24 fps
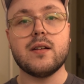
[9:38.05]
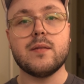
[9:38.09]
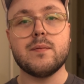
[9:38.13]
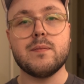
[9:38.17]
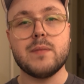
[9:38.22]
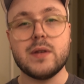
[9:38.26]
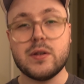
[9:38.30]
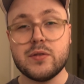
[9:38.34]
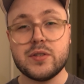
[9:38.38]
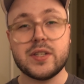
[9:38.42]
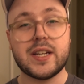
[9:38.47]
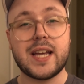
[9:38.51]

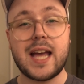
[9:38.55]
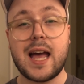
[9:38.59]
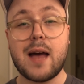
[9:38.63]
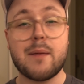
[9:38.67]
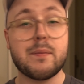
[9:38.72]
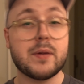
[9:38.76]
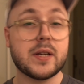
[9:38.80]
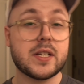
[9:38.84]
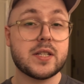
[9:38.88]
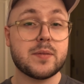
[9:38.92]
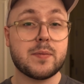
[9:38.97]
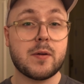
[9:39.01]
music
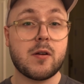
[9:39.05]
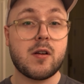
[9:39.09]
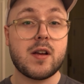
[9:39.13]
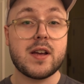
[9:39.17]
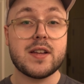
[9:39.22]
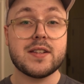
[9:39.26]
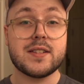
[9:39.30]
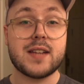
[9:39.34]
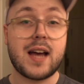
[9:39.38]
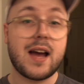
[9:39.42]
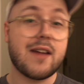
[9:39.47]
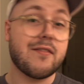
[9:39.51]
app
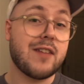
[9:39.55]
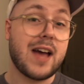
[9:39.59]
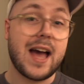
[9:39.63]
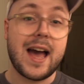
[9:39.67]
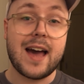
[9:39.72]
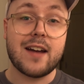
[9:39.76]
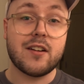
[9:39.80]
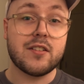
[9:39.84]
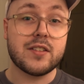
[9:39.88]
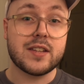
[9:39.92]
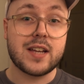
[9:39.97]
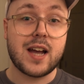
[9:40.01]
experience I've
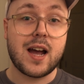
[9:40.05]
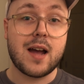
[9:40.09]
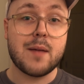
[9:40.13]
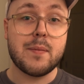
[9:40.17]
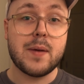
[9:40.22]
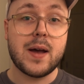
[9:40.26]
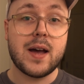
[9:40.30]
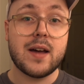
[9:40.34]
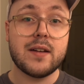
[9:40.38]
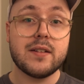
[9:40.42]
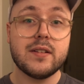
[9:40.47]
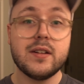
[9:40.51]
had on the
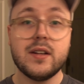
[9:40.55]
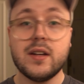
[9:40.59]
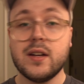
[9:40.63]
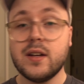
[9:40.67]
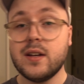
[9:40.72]
iPad,